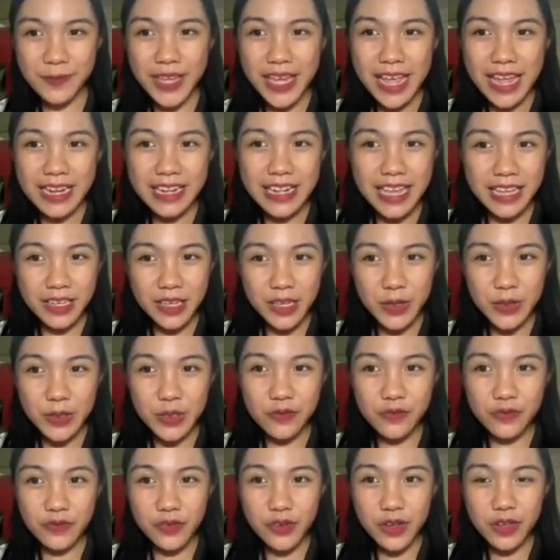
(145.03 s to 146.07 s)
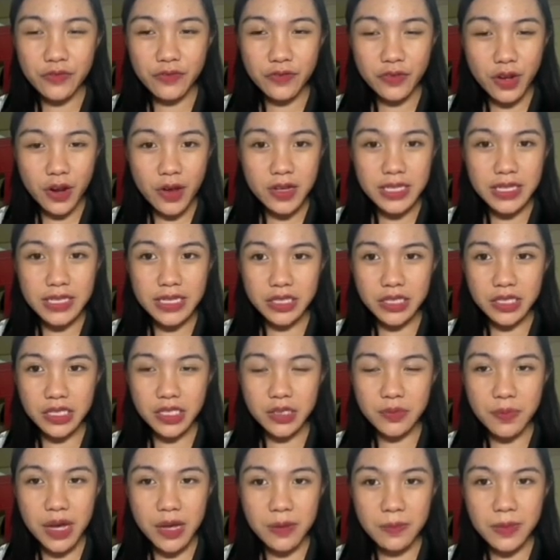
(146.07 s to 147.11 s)
that use fluid flow such as
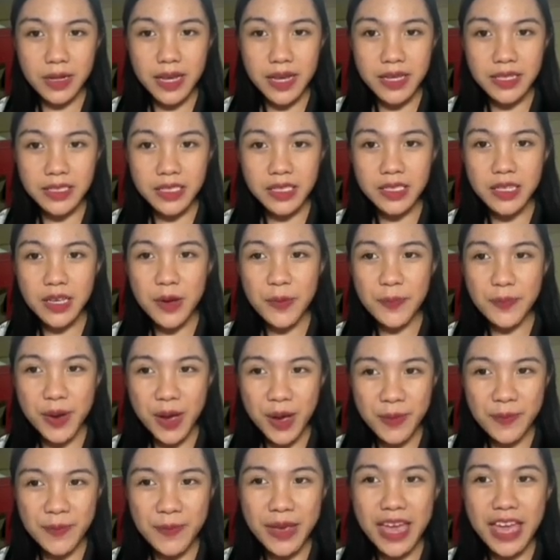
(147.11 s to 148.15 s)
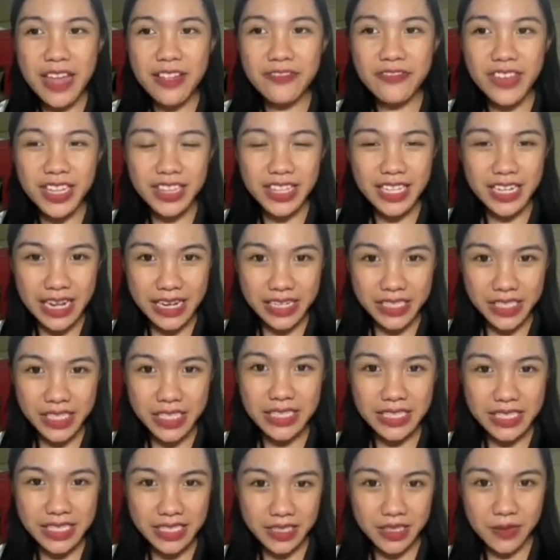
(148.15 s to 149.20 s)
pipelines, pump, and ventilation
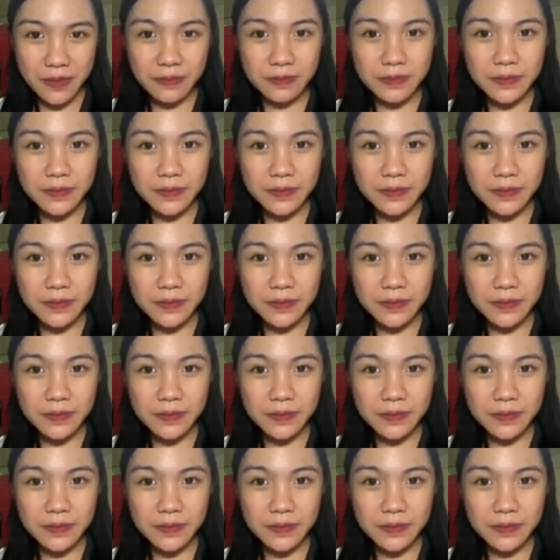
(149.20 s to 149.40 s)
system.